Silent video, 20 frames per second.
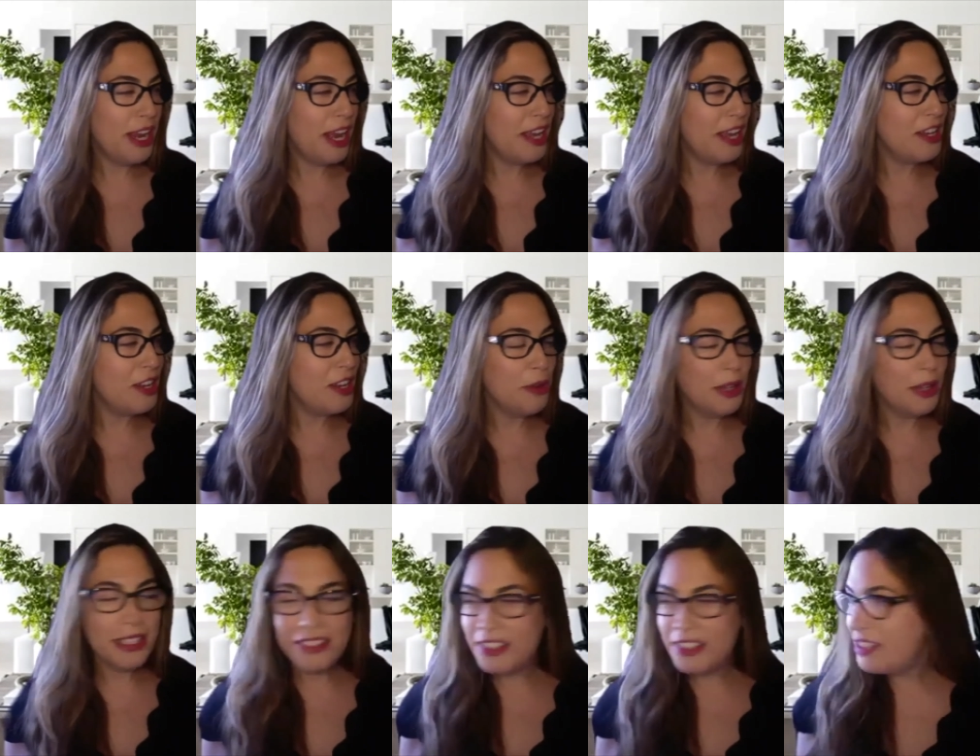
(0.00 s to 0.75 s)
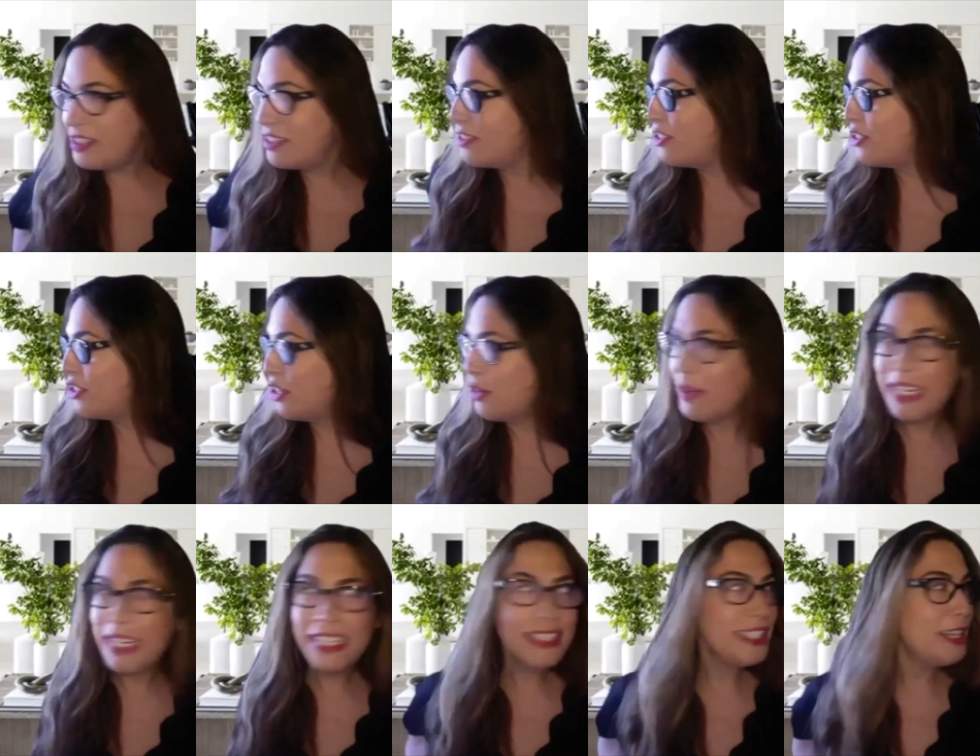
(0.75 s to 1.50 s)
I, no one's
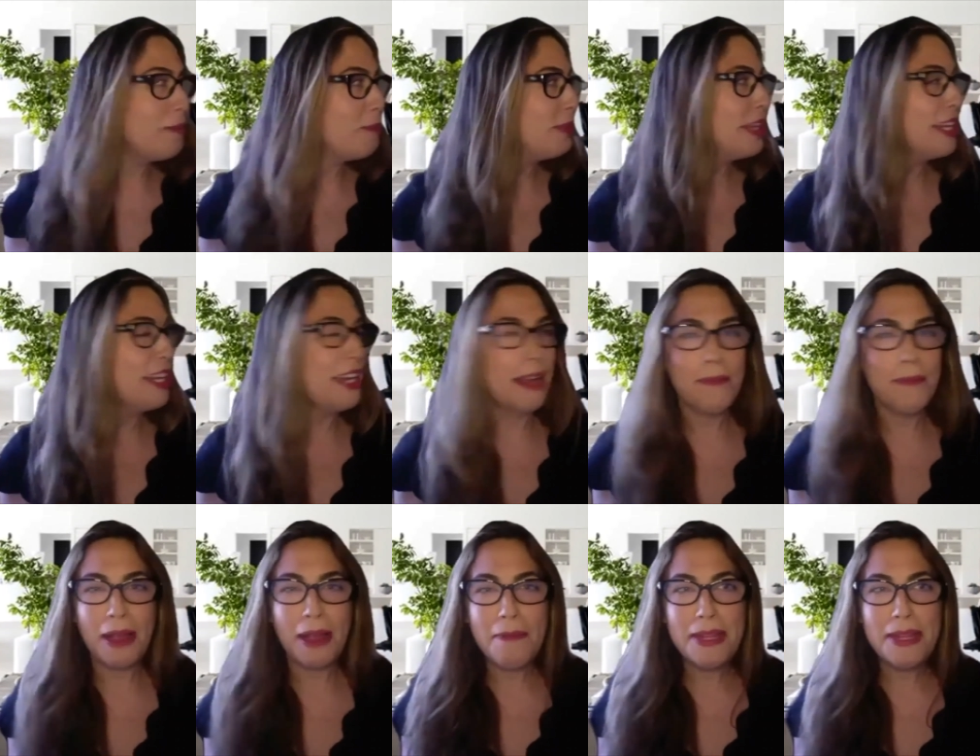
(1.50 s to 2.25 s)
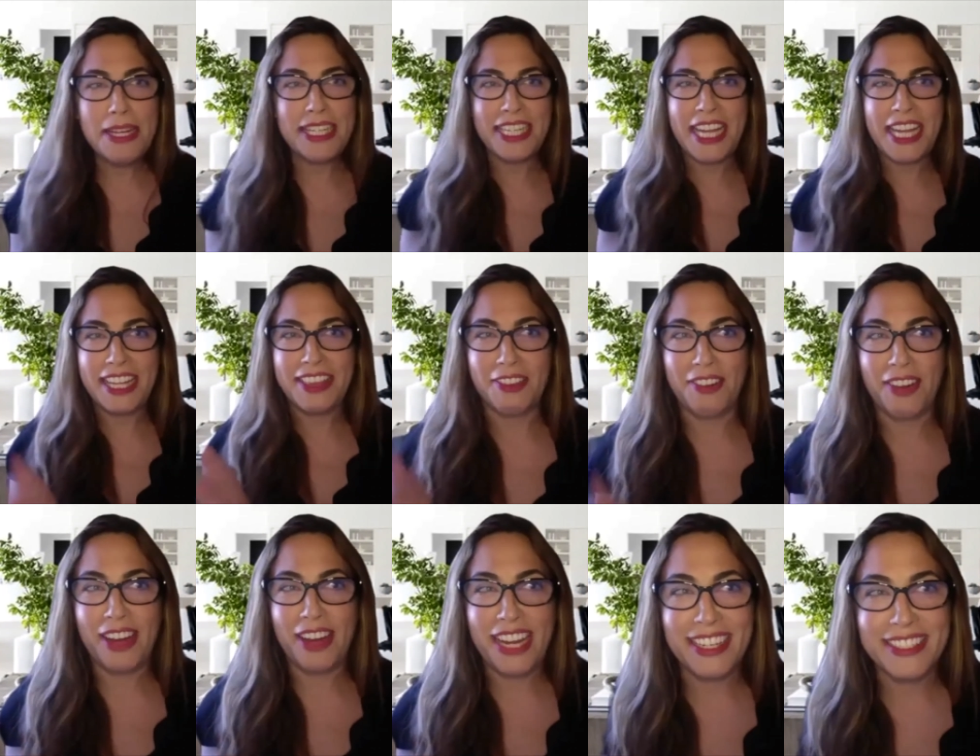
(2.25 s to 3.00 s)
doing something. I'm, I'm going to take the
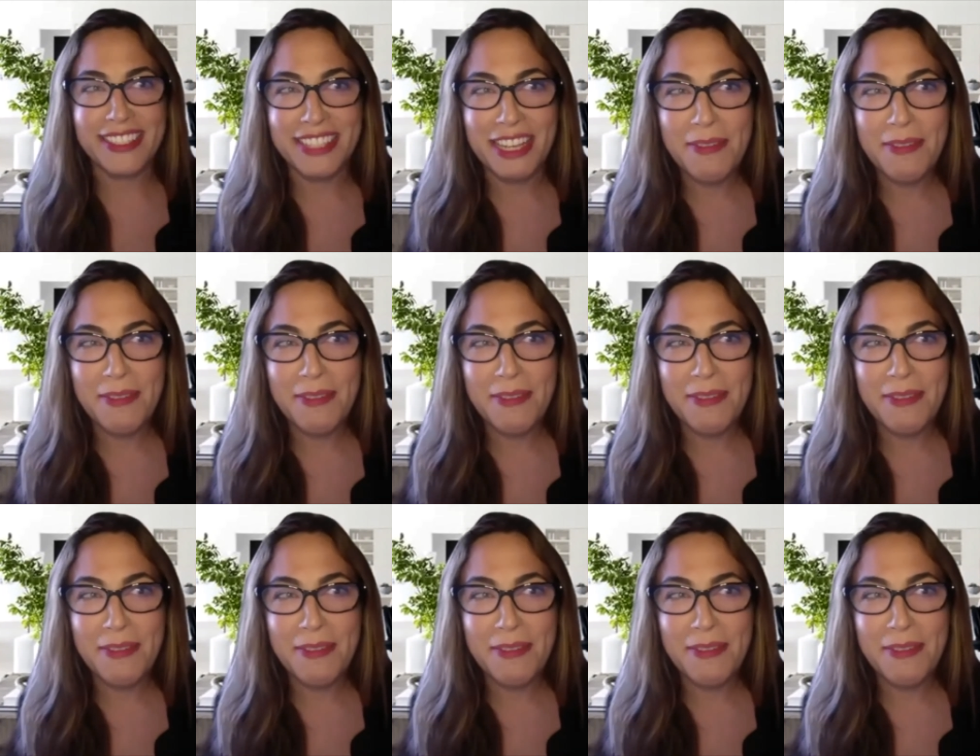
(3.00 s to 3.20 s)
reins.